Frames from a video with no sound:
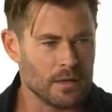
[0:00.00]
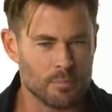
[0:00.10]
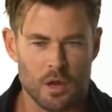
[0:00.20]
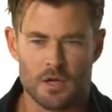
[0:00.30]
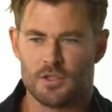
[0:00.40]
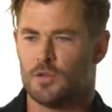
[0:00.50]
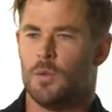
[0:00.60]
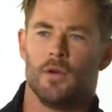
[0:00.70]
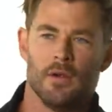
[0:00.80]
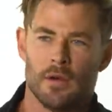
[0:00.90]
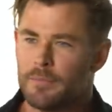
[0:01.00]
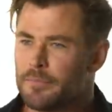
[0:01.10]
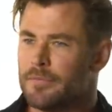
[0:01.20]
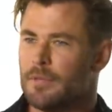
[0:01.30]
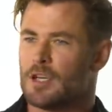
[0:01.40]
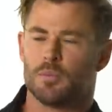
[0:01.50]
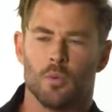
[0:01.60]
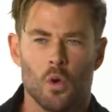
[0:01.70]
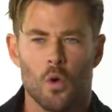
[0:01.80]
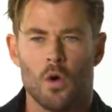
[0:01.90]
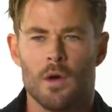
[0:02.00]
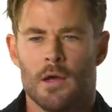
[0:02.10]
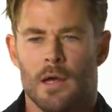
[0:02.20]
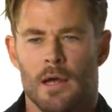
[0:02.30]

the places we were going to explore.